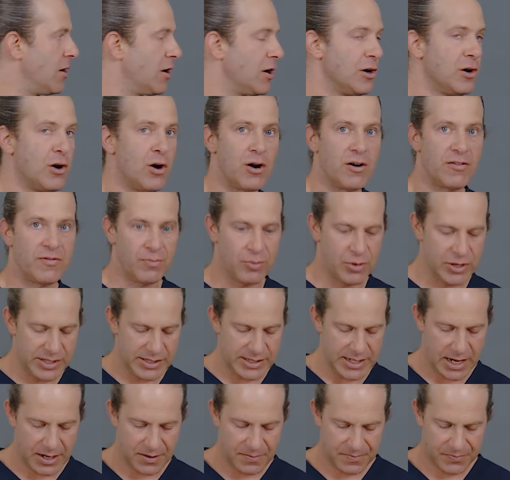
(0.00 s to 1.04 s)
on a nerve
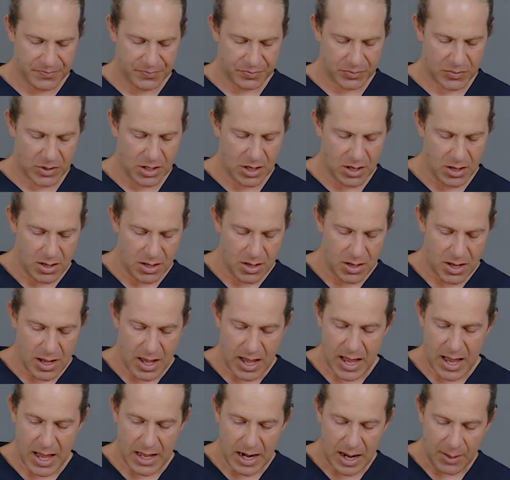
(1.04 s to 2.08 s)
preset.
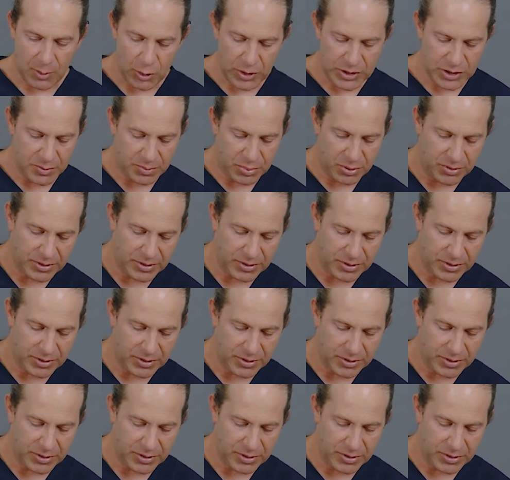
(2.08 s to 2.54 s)
And I'm going to